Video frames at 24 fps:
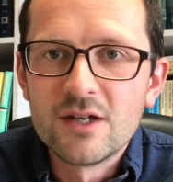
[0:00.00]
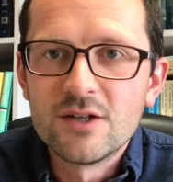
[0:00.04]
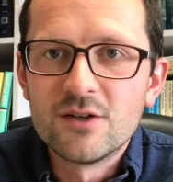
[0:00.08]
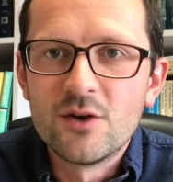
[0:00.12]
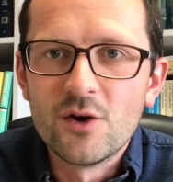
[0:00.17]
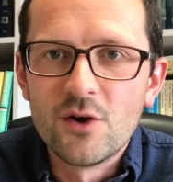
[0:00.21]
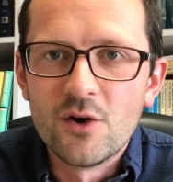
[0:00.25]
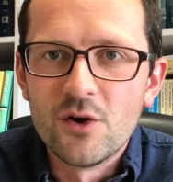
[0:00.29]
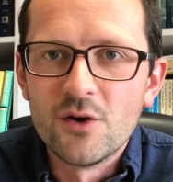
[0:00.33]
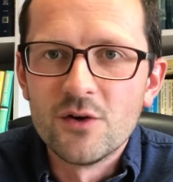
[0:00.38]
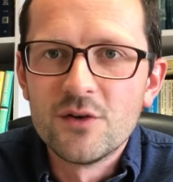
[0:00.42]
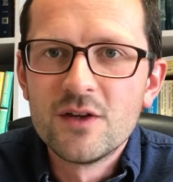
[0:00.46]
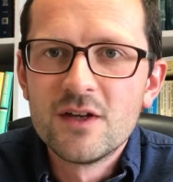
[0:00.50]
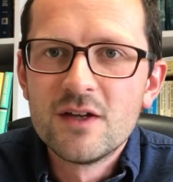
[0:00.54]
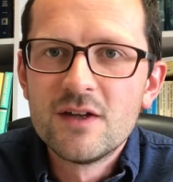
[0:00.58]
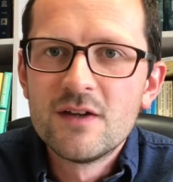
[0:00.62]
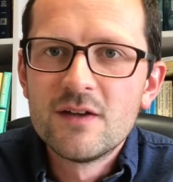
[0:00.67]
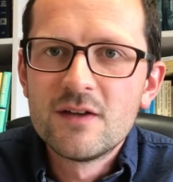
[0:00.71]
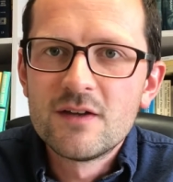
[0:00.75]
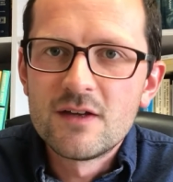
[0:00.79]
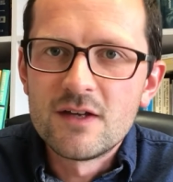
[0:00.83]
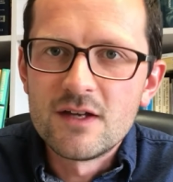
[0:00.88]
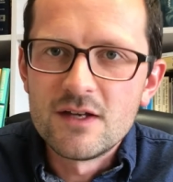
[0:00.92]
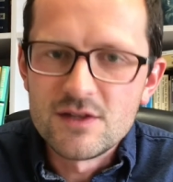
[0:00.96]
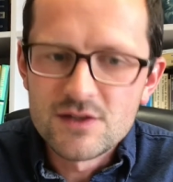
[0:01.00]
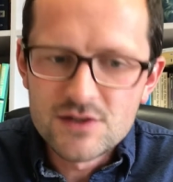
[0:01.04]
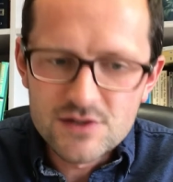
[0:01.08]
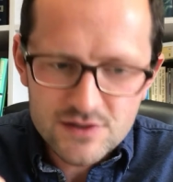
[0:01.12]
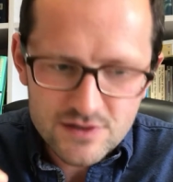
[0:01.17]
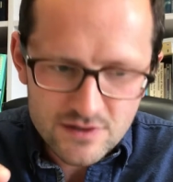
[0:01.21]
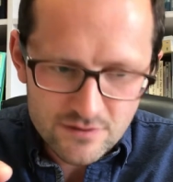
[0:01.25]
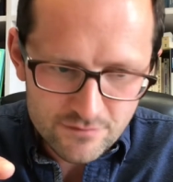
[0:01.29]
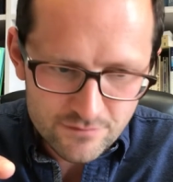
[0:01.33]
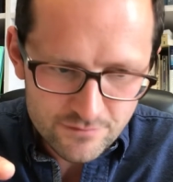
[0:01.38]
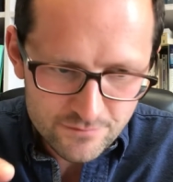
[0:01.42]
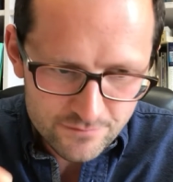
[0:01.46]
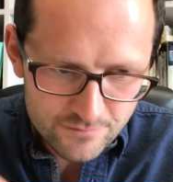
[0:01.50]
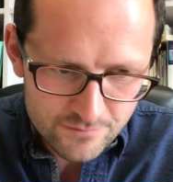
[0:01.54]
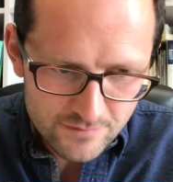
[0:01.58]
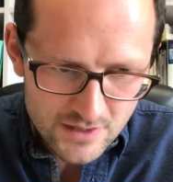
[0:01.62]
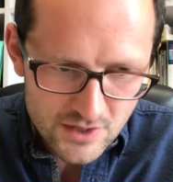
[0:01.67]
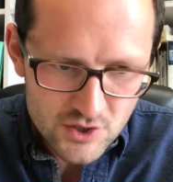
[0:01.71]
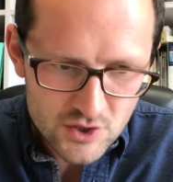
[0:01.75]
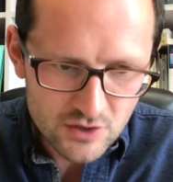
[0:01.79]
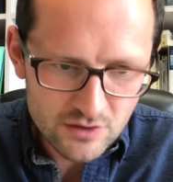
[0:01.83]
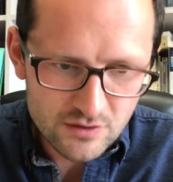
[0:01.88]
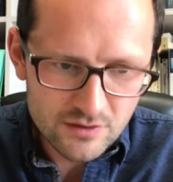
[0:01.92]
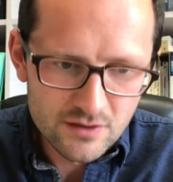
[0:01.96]
God is
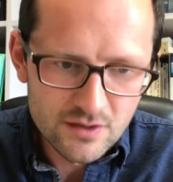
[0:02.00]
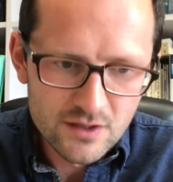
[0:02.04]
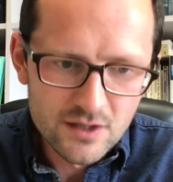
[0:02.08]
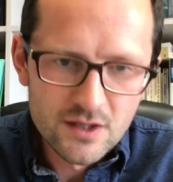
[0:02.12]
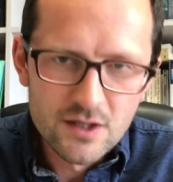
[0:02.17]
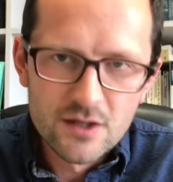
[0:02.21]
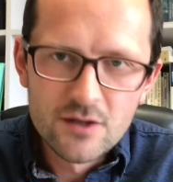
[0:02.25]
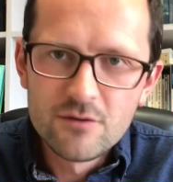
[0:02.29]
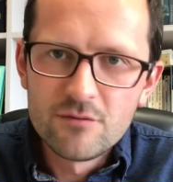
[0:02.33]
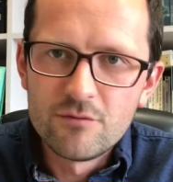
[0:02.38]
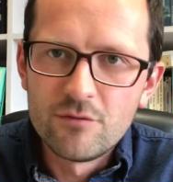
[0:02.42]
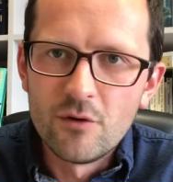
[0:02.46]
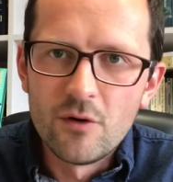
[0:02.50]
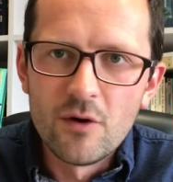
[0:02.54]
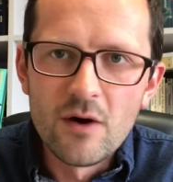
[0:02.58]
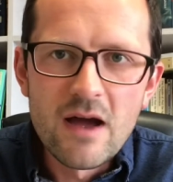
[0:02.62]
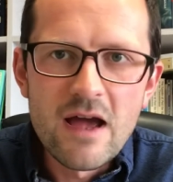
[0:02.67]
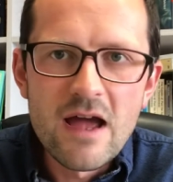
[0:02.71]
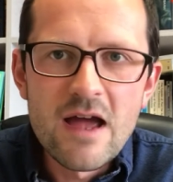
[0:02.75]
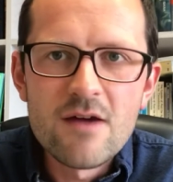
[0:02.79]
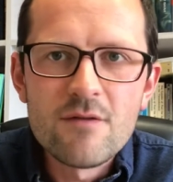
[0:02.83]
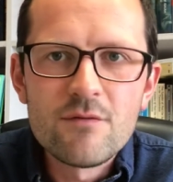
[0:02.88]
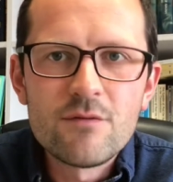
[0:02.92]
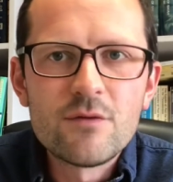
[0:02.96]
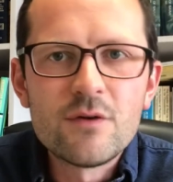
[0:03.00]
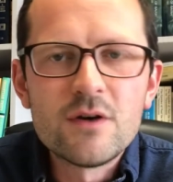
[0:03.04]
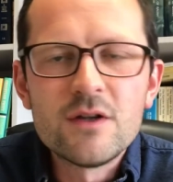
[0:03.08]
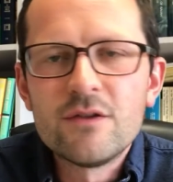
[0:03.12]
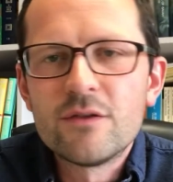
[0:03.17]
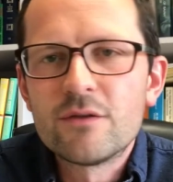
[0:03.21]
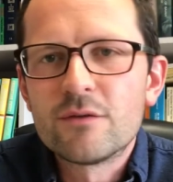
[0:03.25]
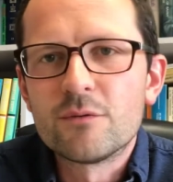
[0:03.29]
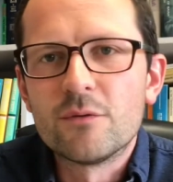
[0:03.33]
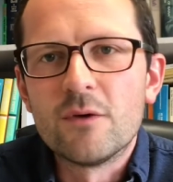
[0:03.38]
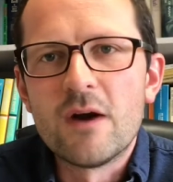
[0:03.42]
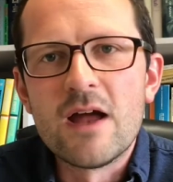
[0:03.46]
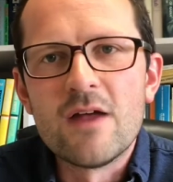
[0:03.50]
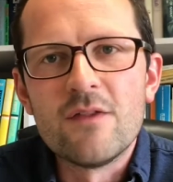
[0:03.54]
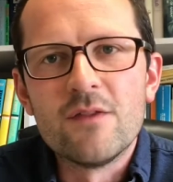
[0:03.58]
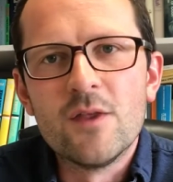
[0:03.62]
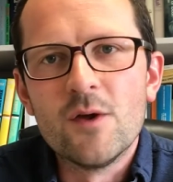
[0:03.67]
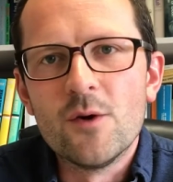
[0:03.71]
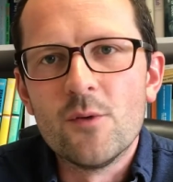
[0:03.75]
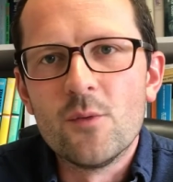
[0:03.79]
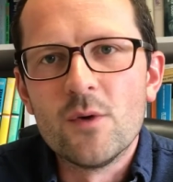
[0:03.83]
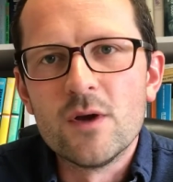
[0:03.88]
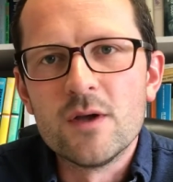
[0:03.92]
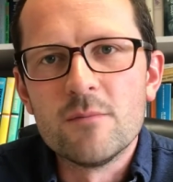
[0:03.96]
sufficient for every threat
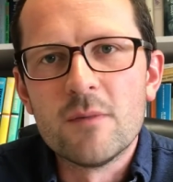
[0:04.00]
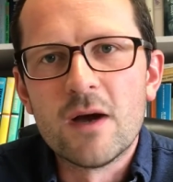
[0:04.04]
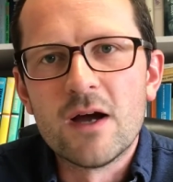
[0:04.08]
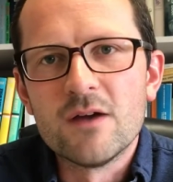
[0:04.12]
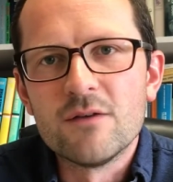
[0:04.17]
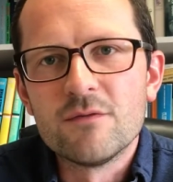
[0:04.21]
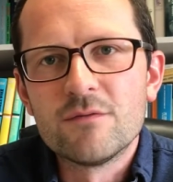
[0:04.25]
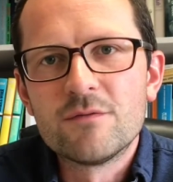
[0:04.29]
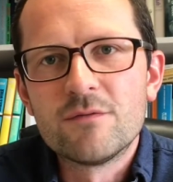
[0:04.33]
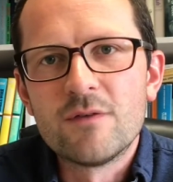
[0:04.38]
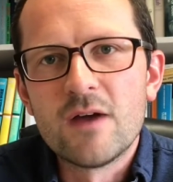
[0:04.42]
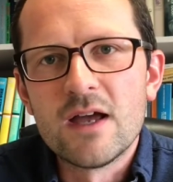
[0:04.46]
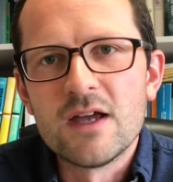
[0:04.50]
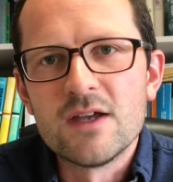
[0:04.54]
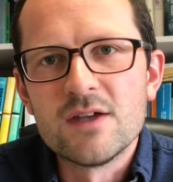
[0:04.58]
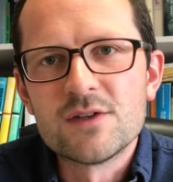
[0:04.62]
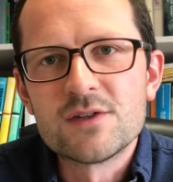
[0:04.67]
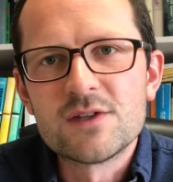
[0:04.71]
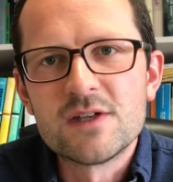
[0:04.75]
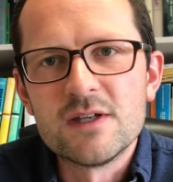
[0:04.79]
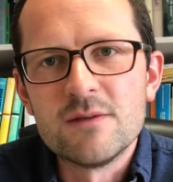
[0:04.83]
that we might face.